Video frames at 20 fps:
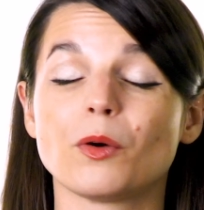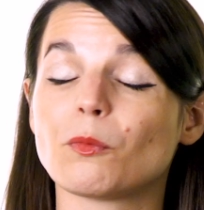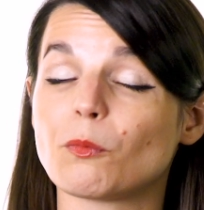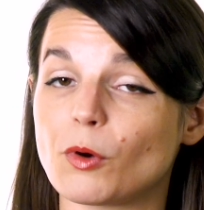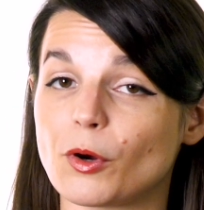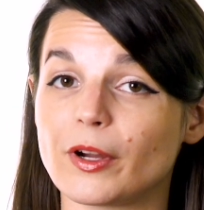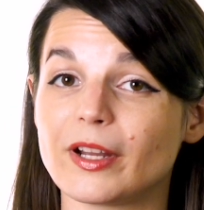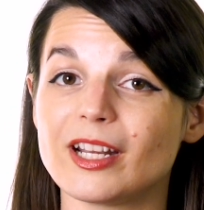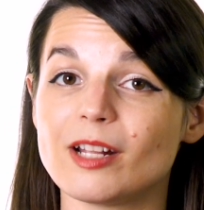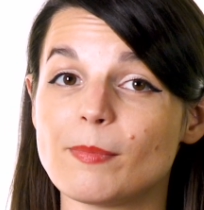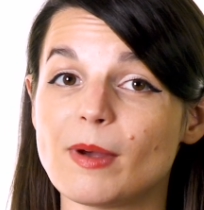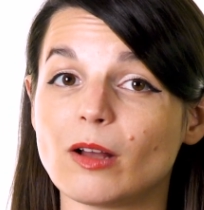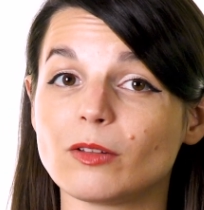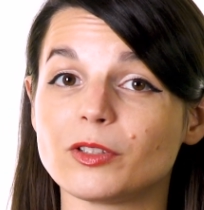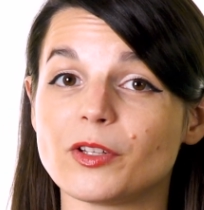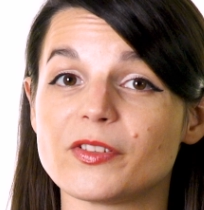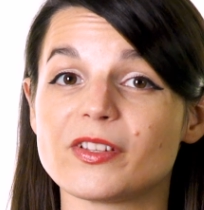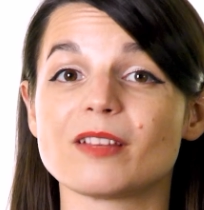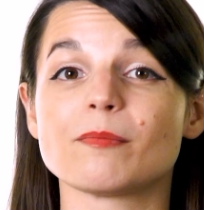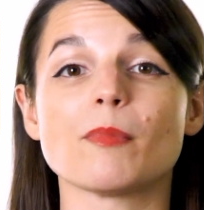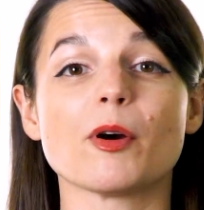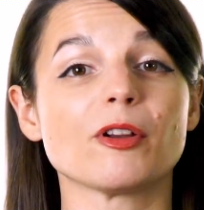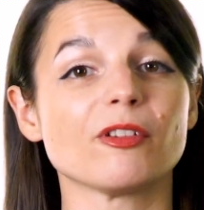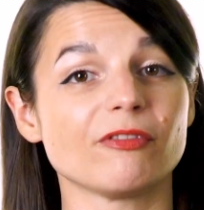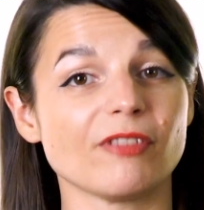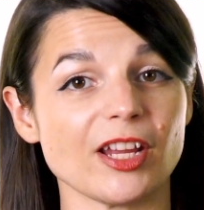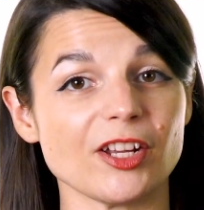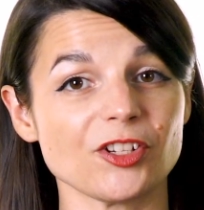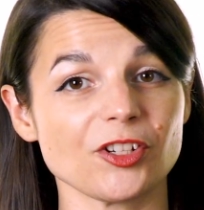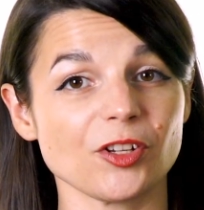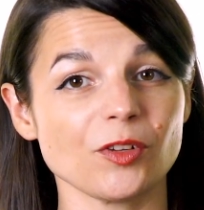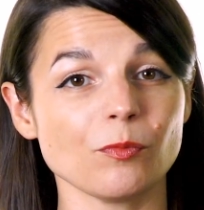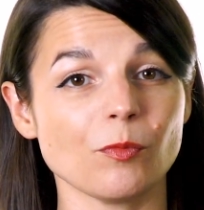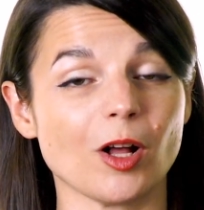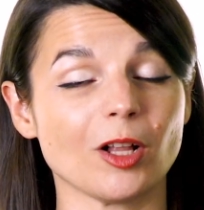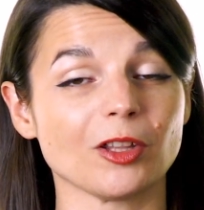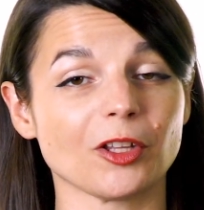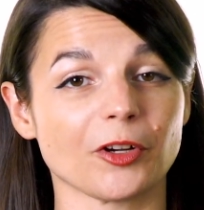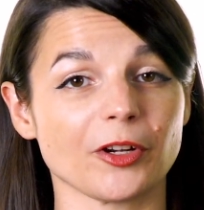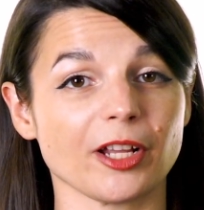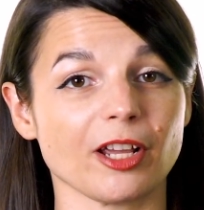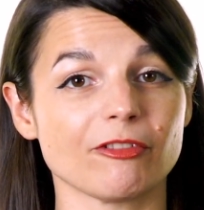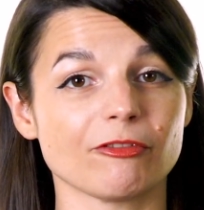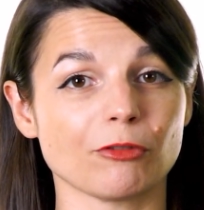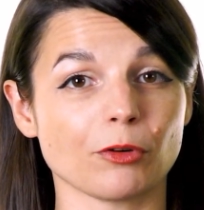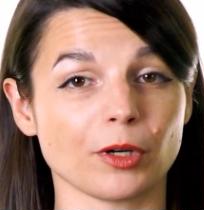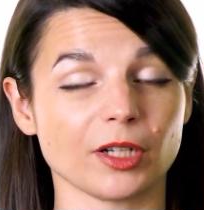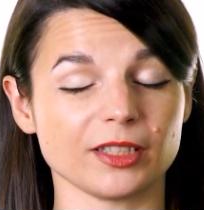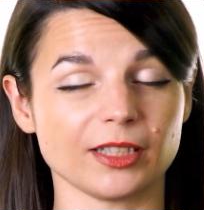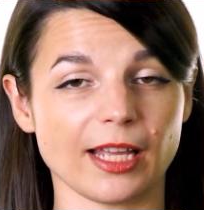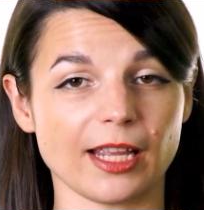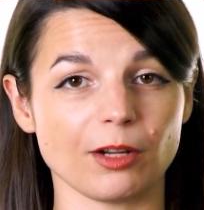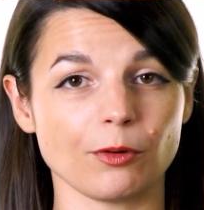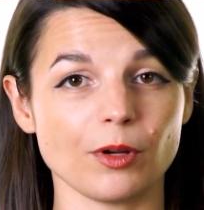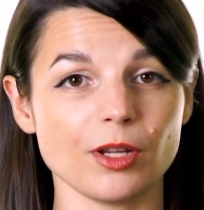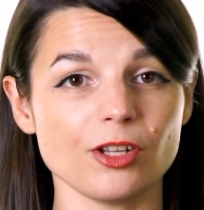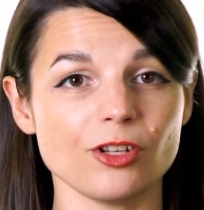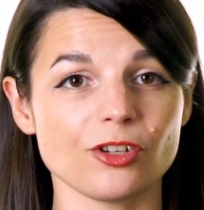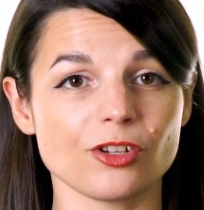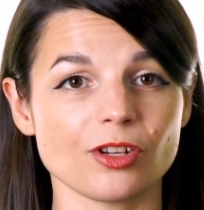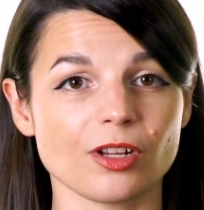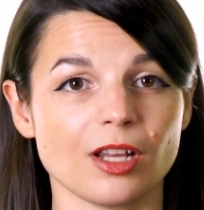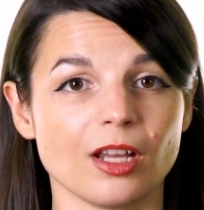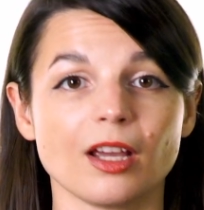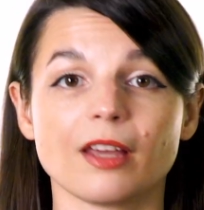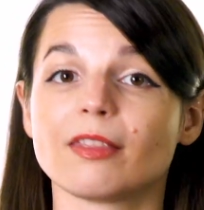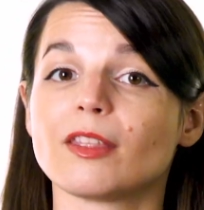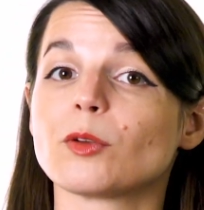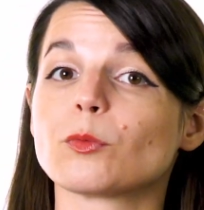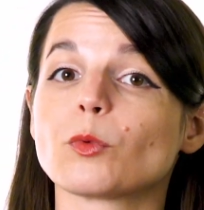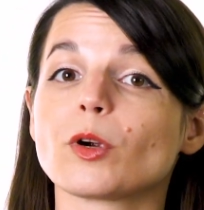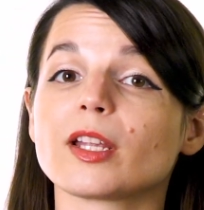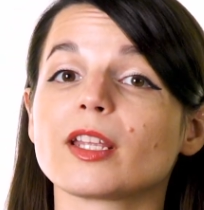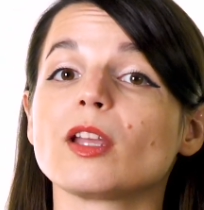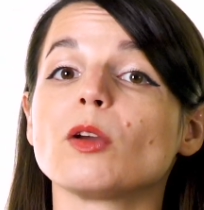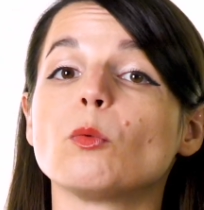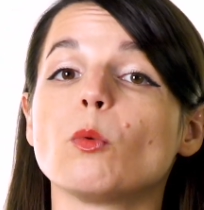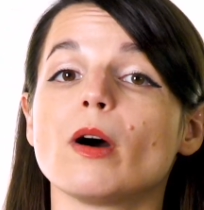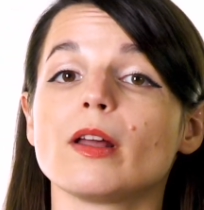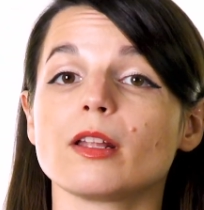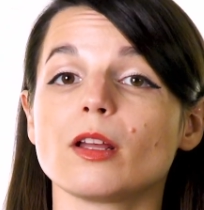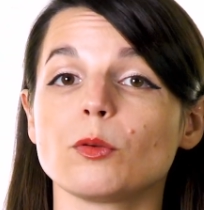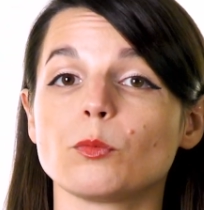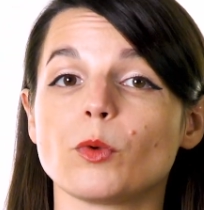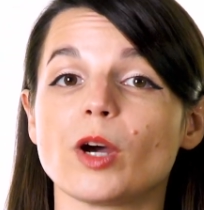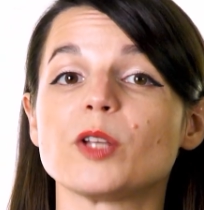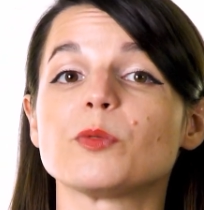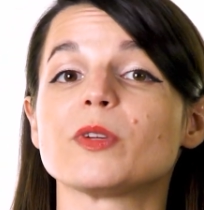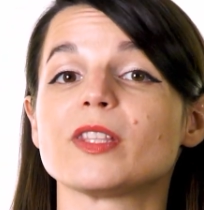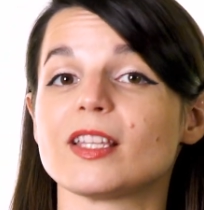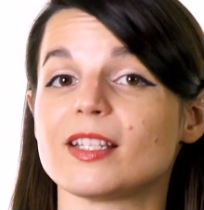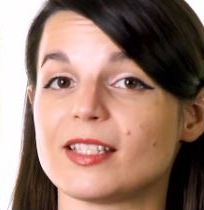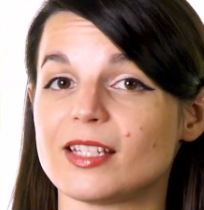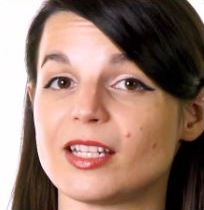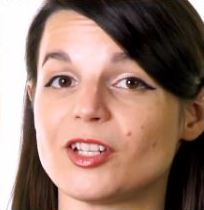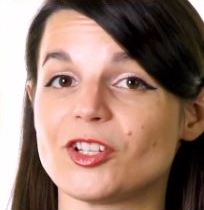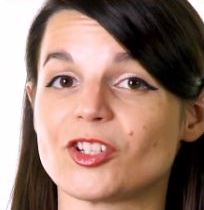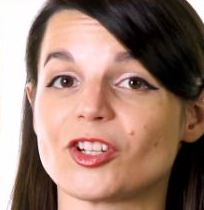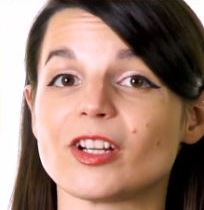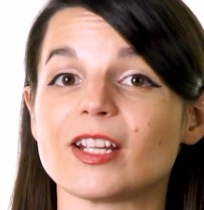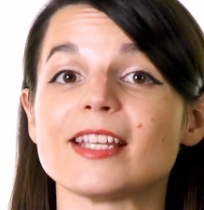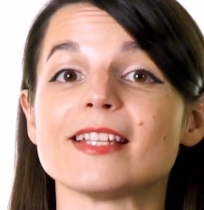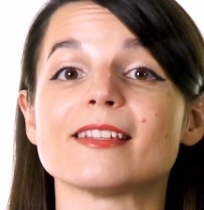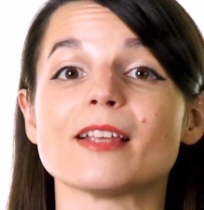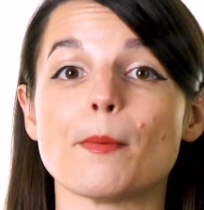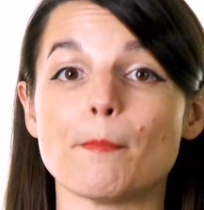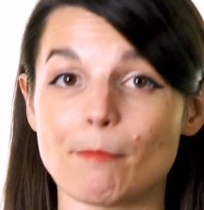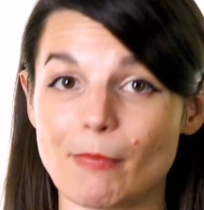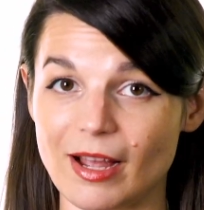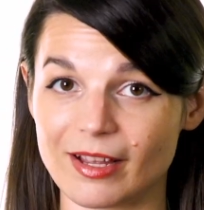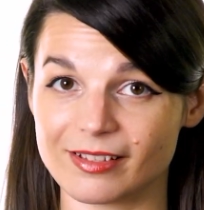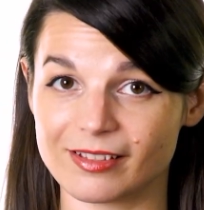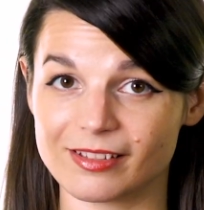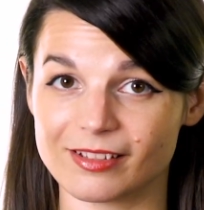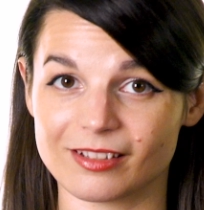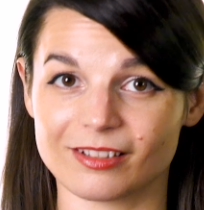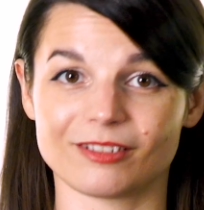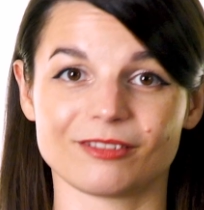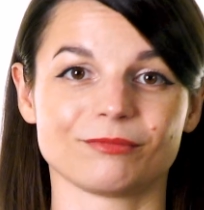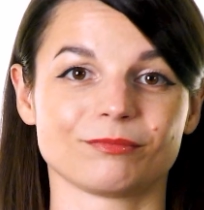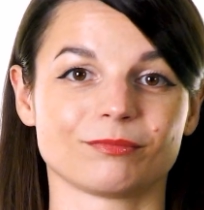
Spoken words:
Worried about losing motivation while learning a foreign language? Then working one-on-one with a teacher is a must.